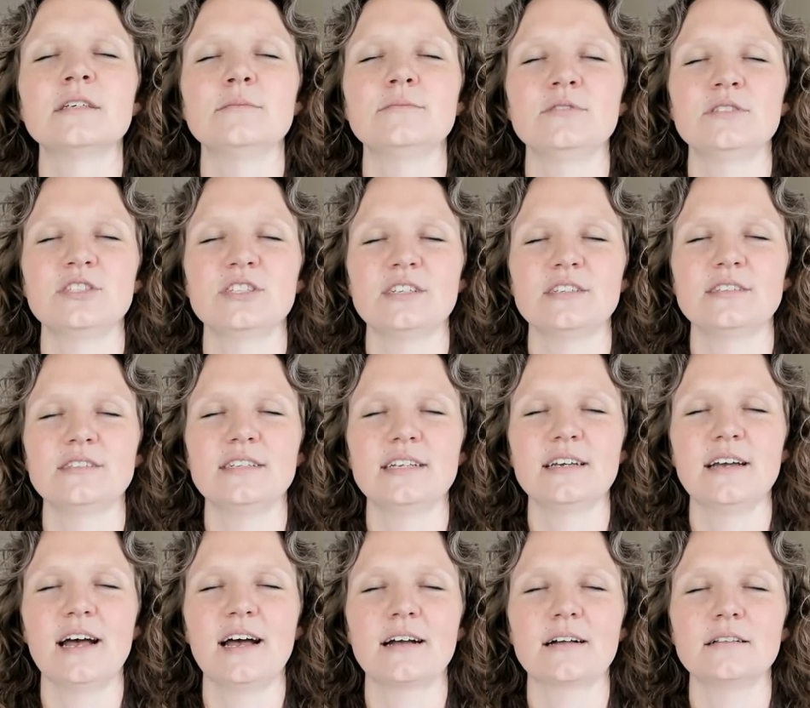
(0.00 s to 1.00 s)
Just
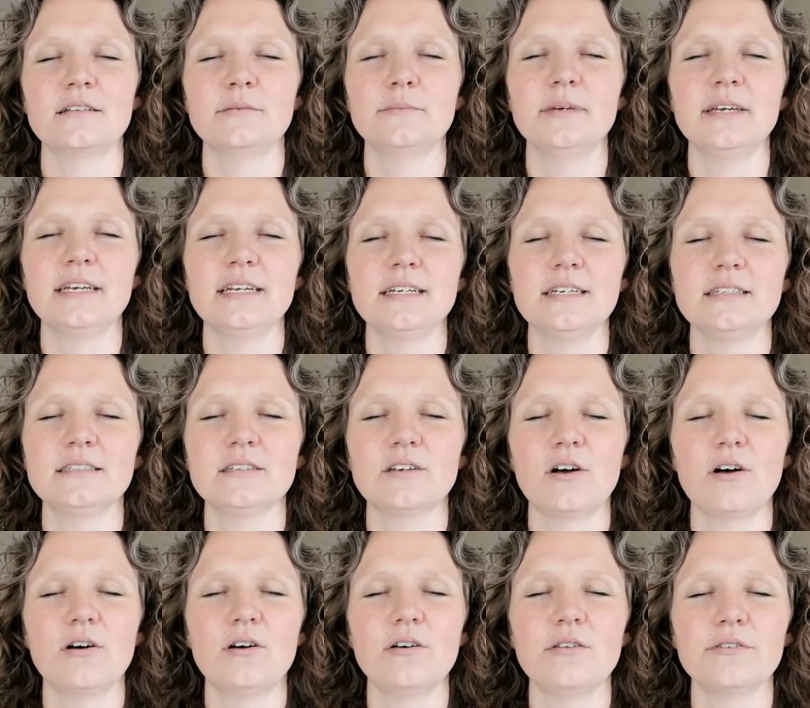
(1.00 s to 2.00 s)
acclimating to
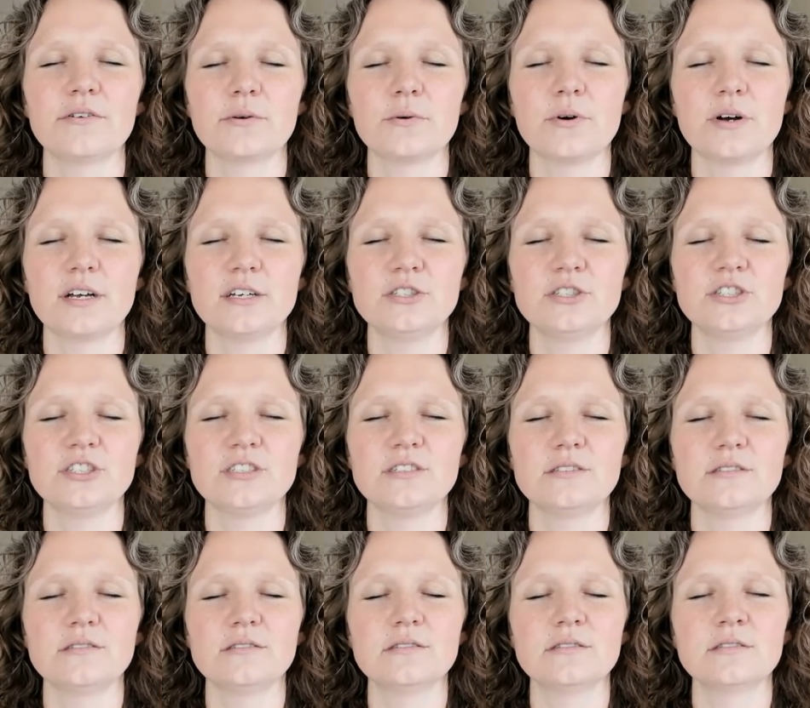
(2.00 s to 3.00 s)
all the
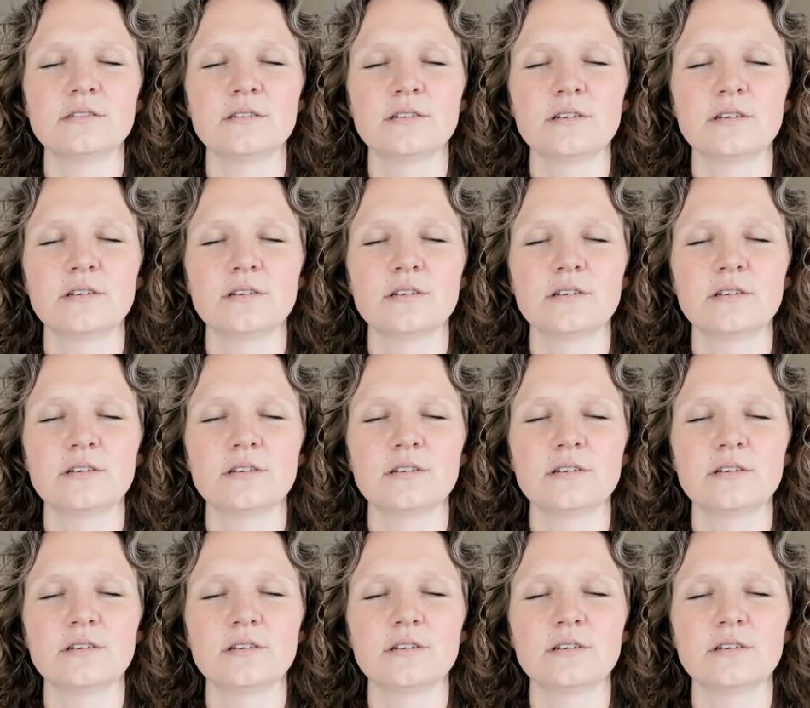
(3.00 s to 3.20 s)
questions.